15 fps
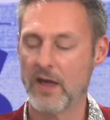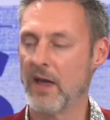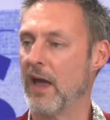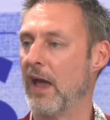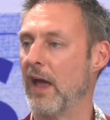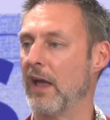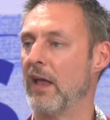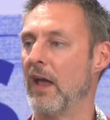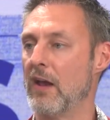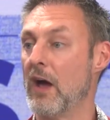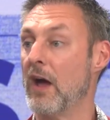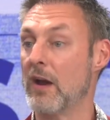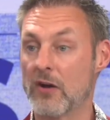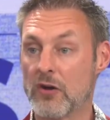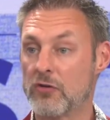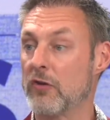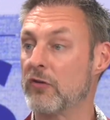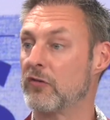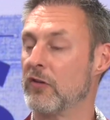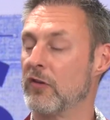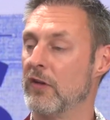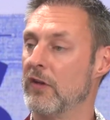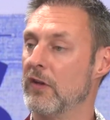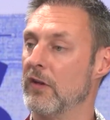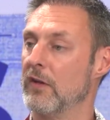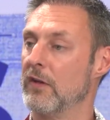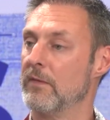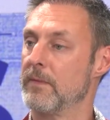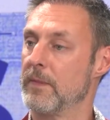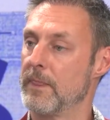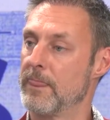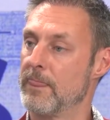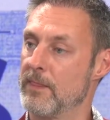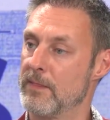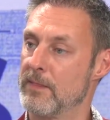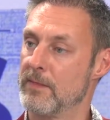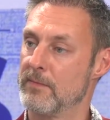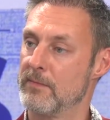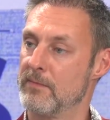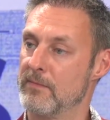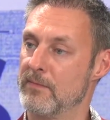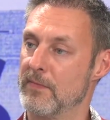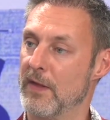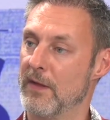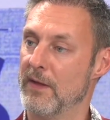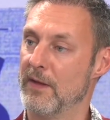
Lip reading: But I thought right-wing populism in Europe was over. I mean, that's what the